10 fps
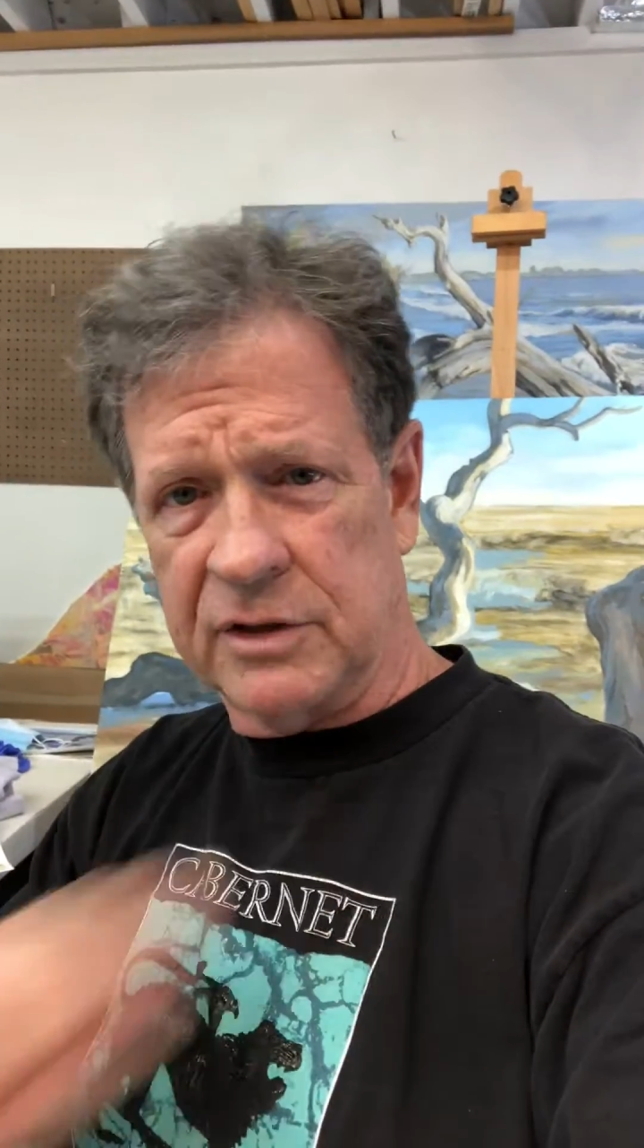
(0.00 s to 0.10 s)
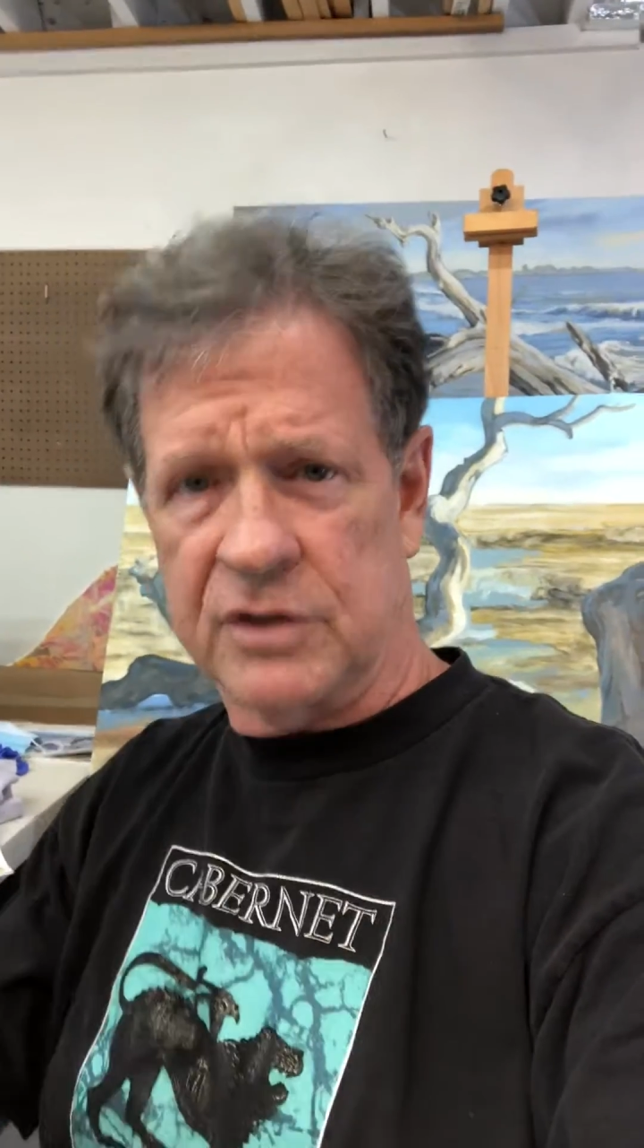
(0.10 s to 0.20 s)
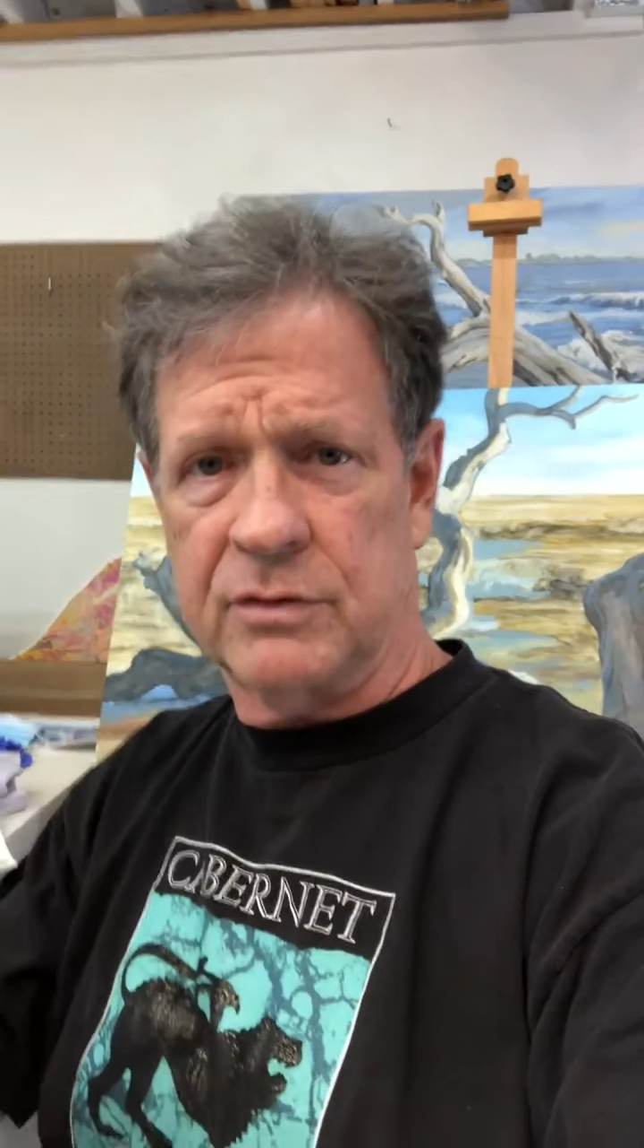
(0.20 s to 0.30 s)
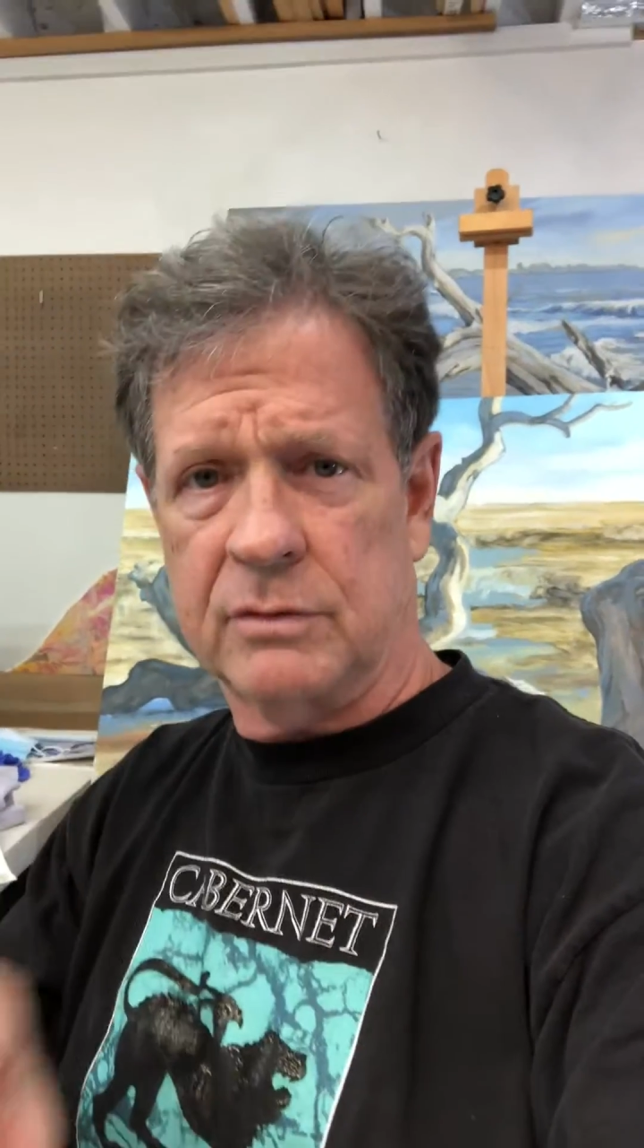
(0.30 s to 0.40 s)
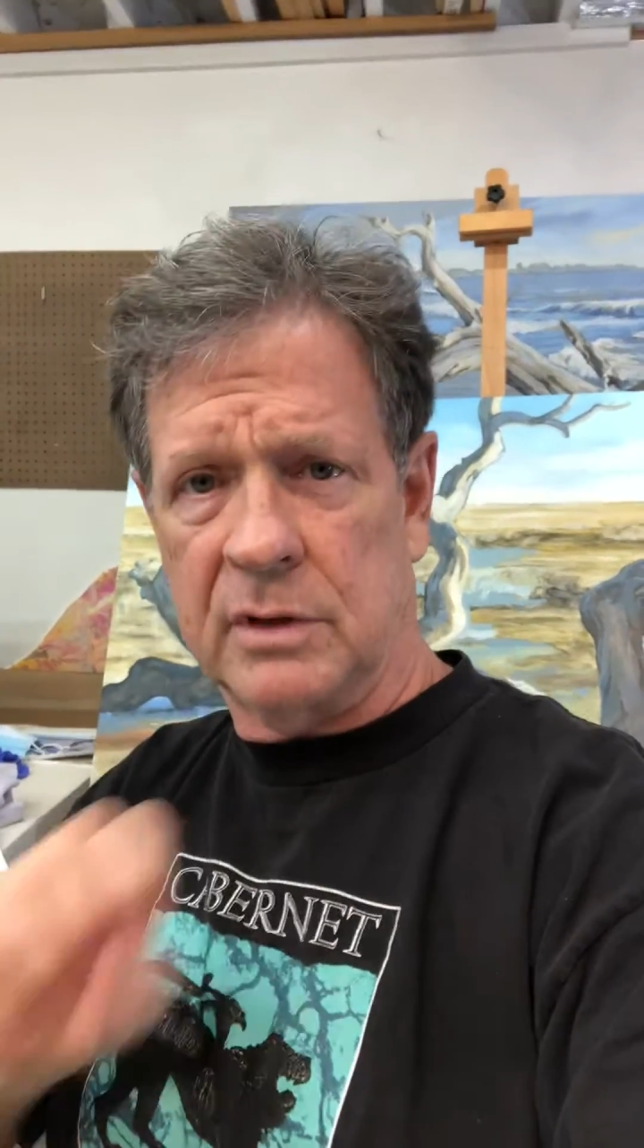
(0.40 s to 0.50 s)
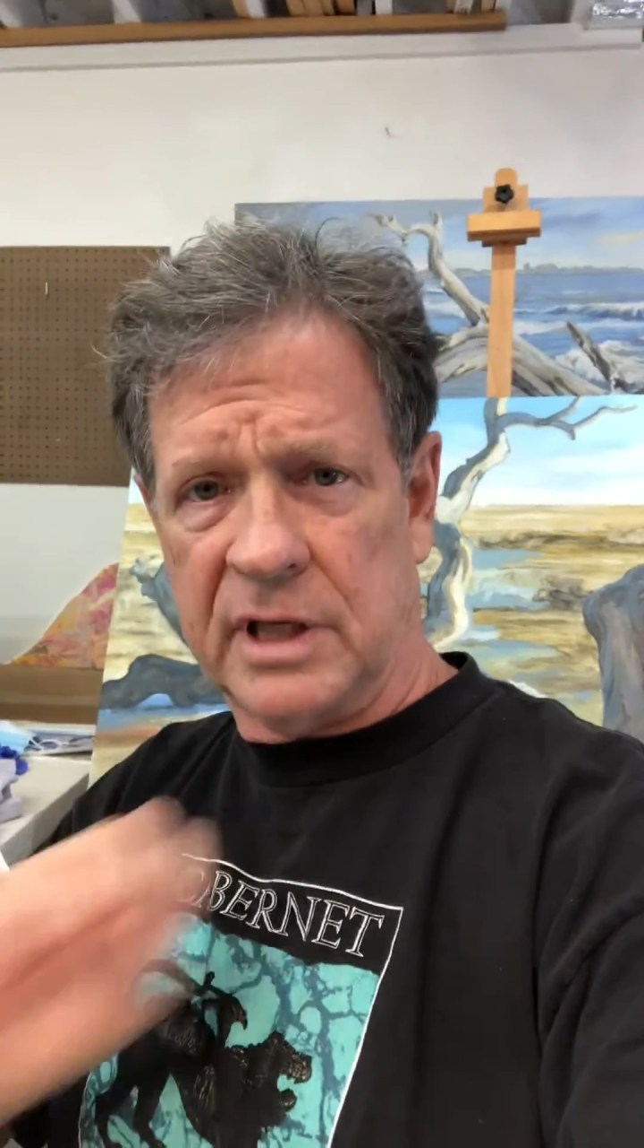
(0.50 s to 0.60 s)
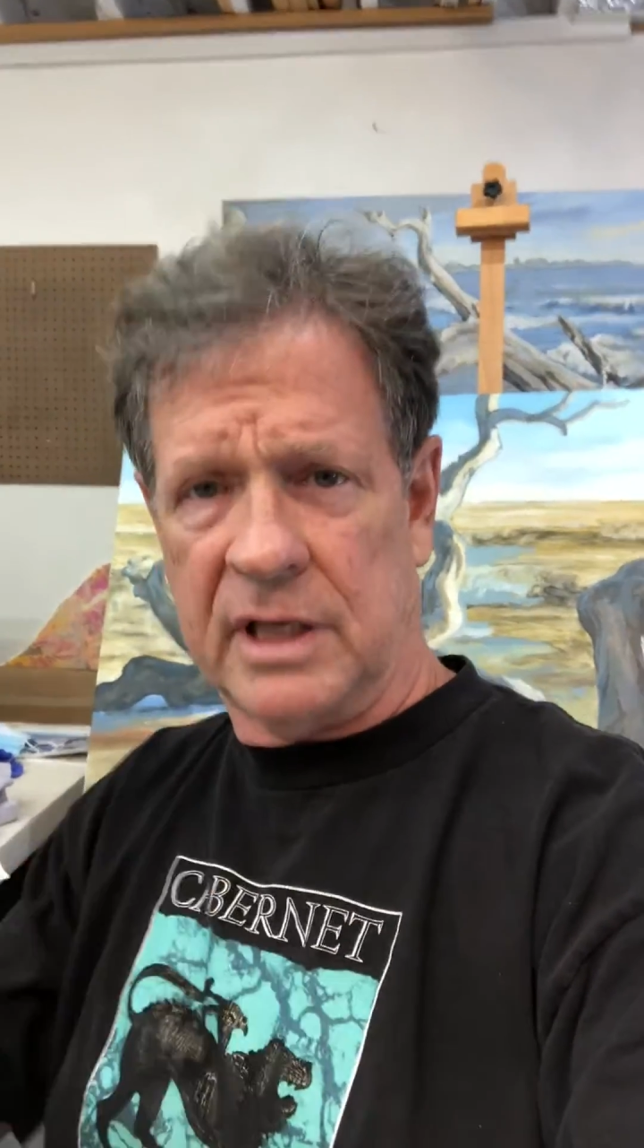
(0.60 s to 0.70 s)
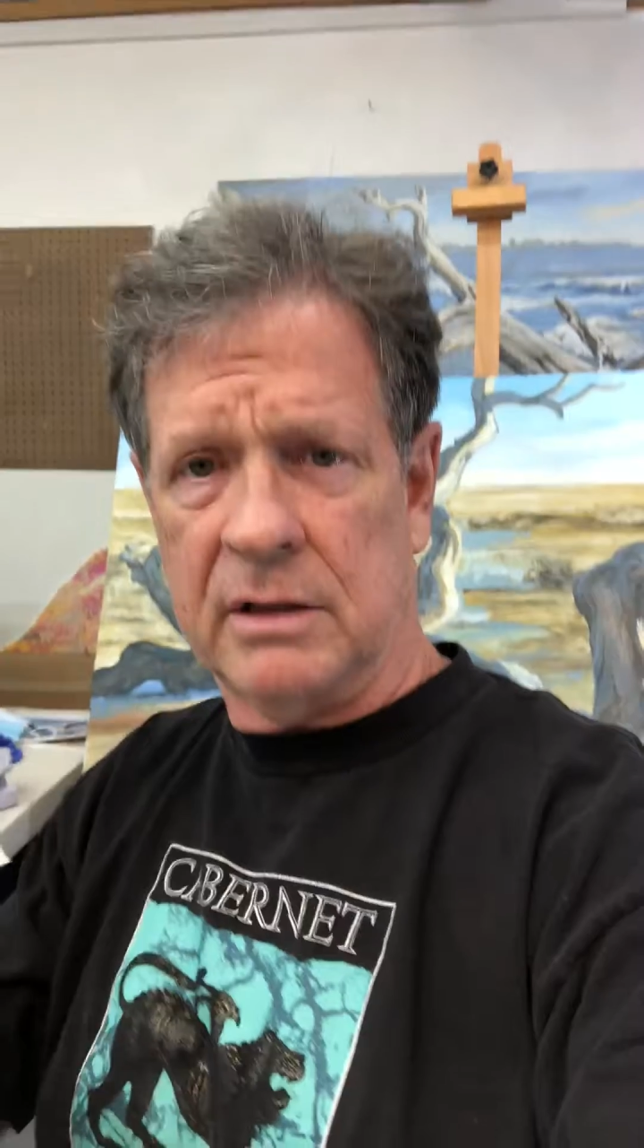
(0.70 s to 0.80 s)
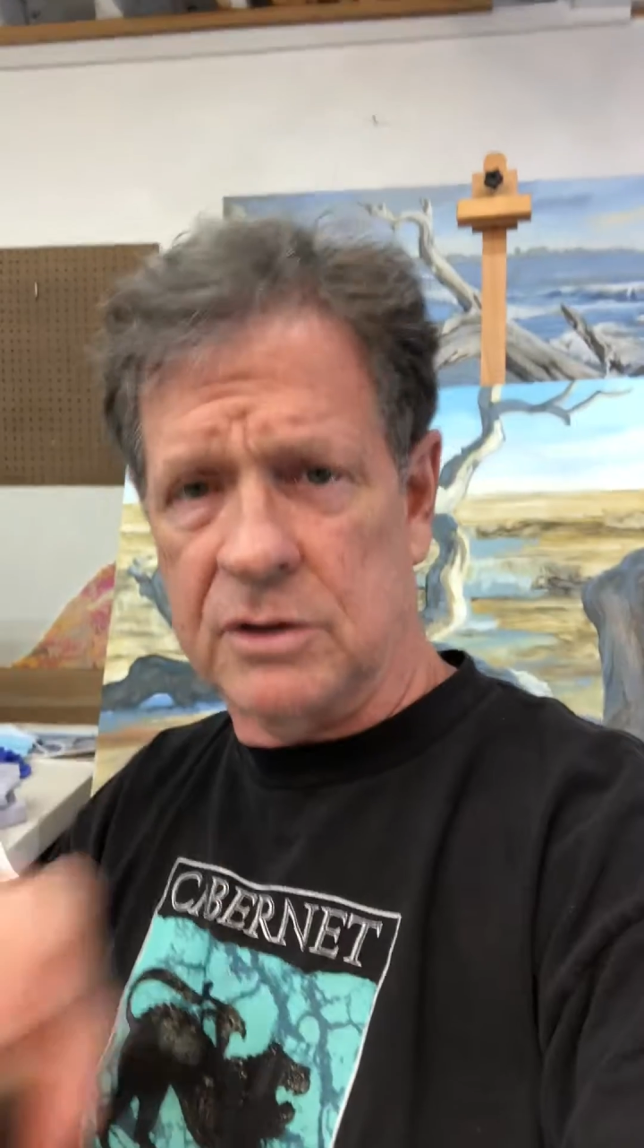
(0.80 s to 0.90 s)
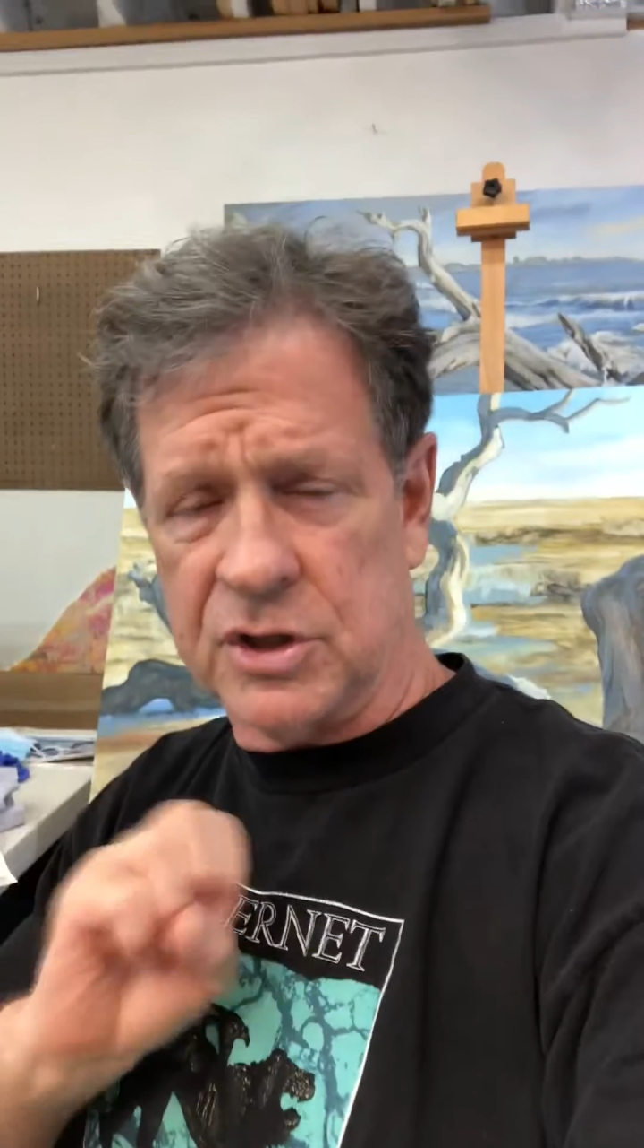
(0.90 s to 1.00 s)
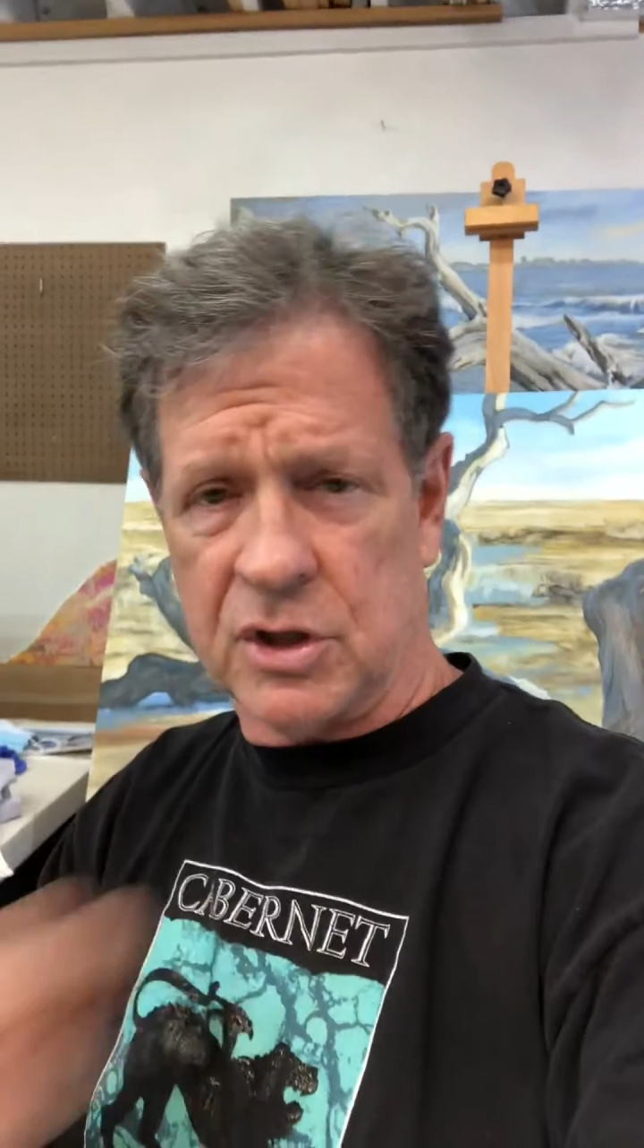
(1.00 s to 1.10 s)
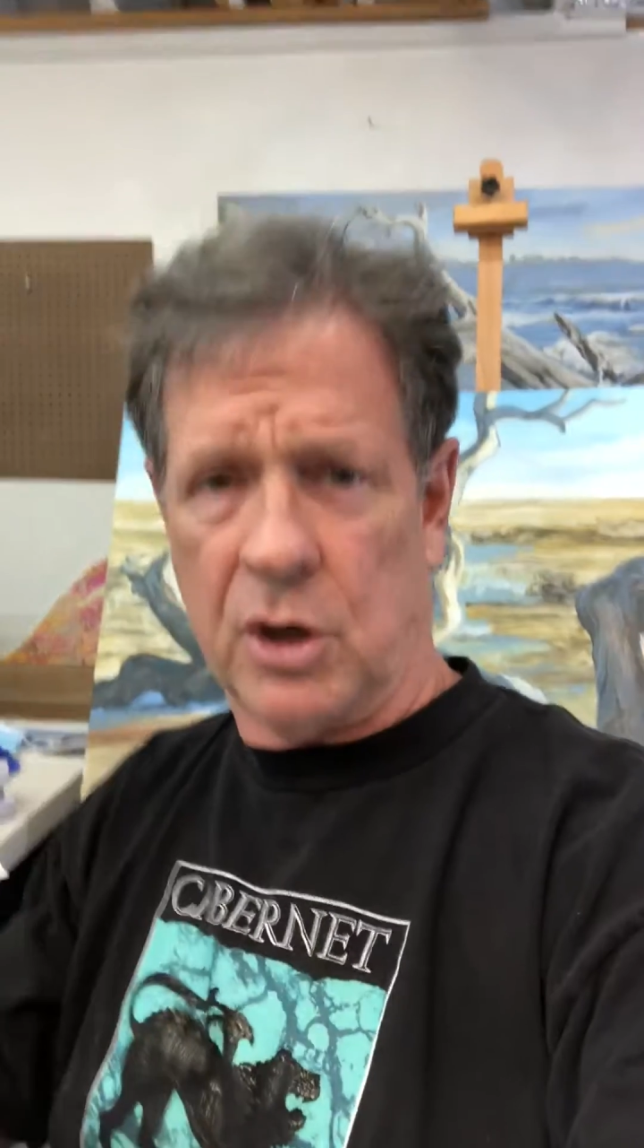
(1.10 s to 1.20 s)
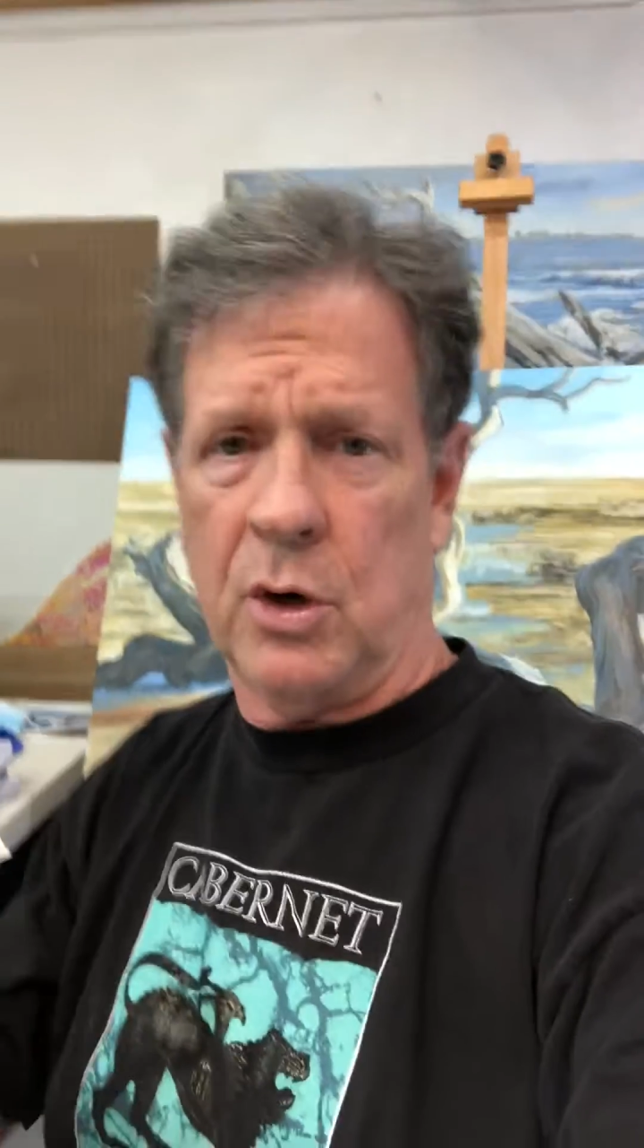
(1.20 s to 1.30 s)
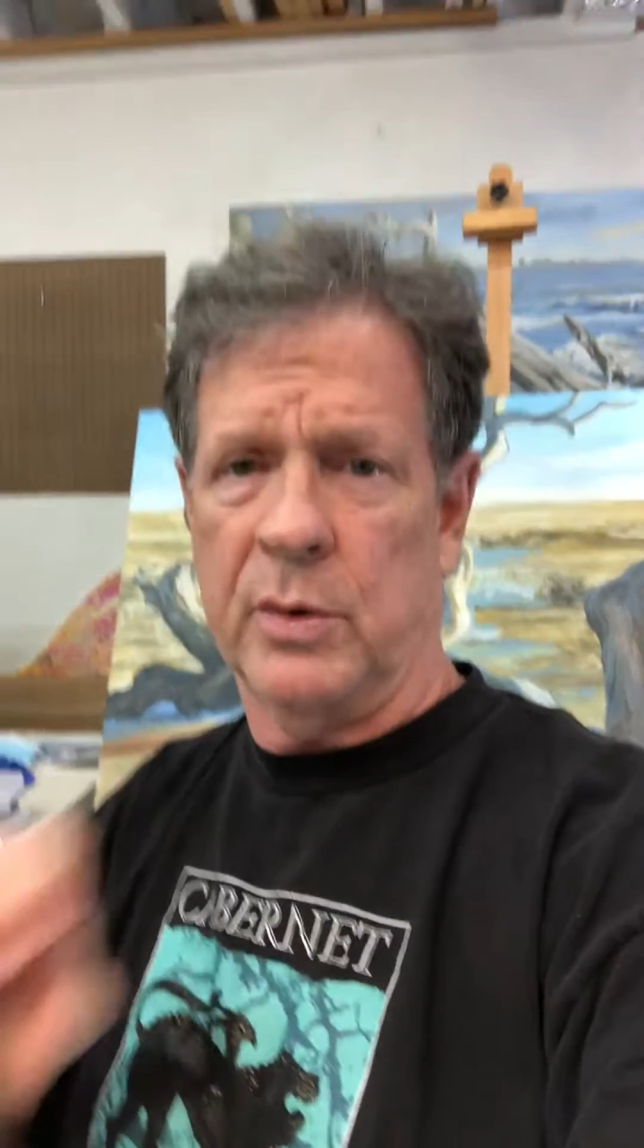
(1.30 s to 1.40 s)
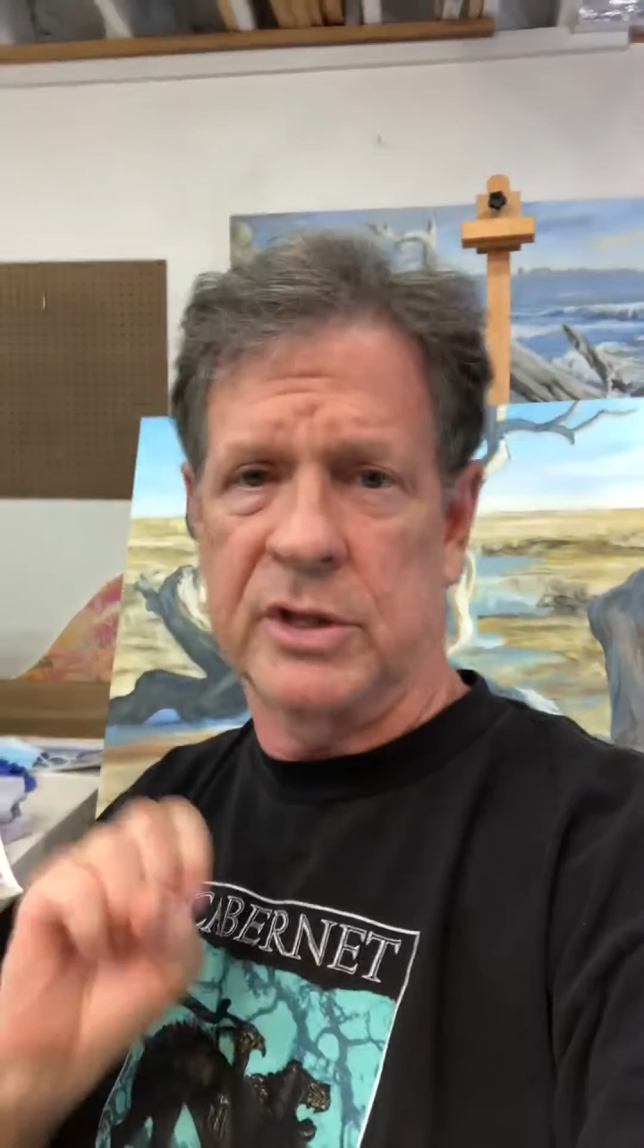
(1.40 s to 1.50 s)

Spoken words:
Just go